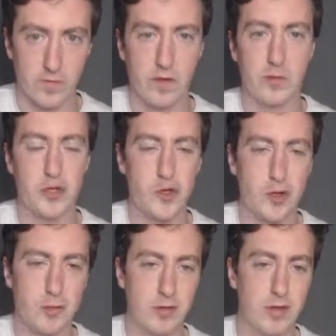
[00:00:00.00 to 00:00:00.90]
Double
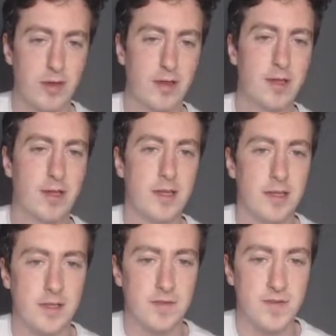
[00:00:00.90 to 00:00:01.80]
trouble.
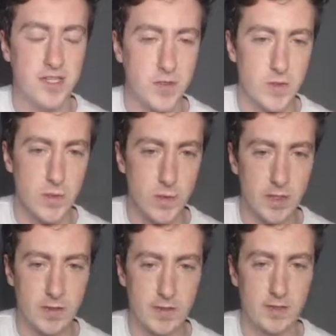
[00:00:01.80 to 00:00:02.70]
Zwischenzug.
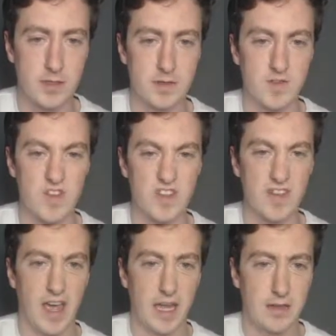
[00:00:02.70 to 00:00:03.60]

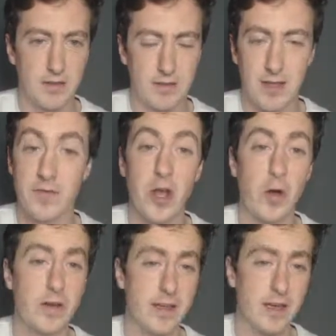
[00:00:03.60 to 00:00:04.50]
Zwischenzei? I've no
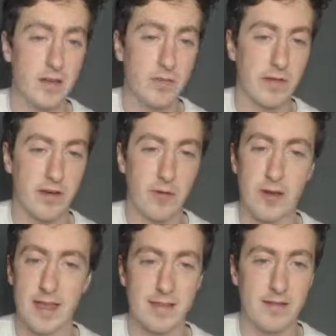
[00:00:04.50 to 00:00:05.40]
idea how to speak German.
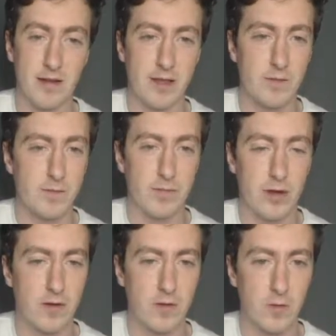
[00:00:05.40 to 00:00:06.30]
That's not how
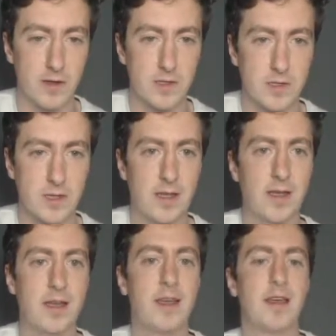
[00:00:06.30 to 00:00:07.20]
plural works.
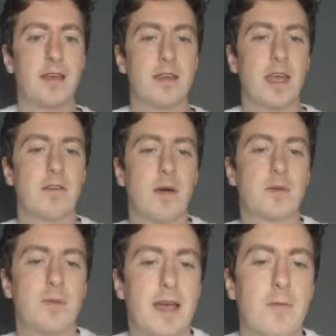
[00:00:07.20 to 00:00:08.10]
King drops
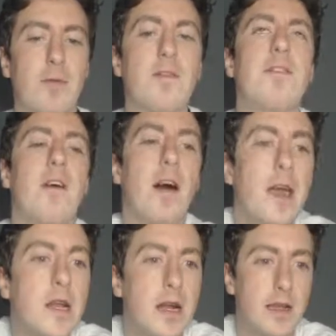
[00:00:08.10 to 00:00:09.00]
back. We
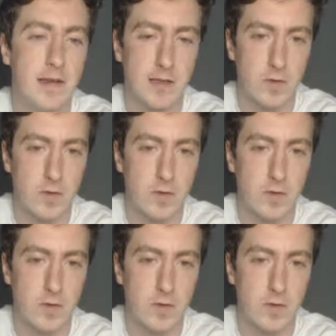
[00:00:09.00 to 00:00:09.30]
finally take the